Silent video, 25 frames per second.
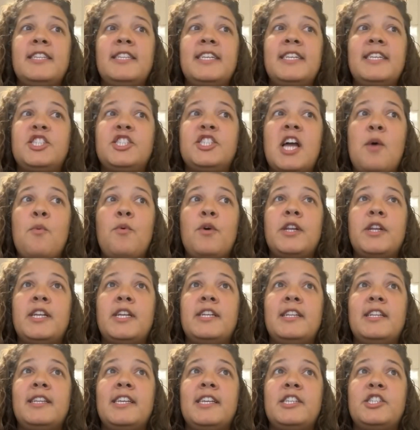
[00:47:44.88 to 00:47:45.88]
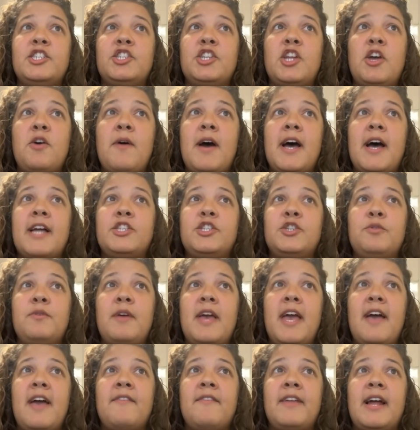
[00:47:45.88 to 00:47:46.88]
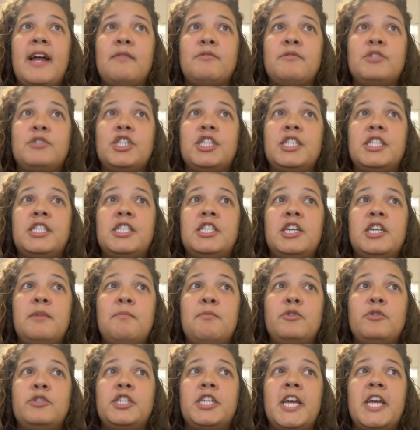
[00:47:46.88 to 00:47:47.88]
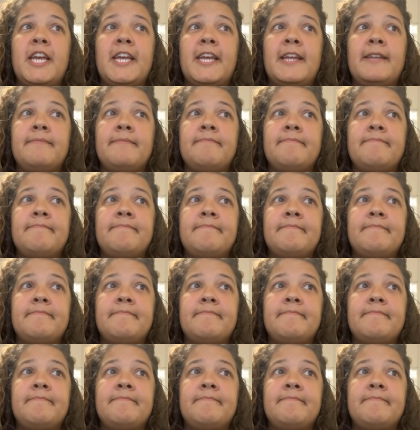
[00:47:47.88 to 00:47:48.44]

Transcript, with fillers: Lynch, I wanted to let you know I do have it. I was just double checking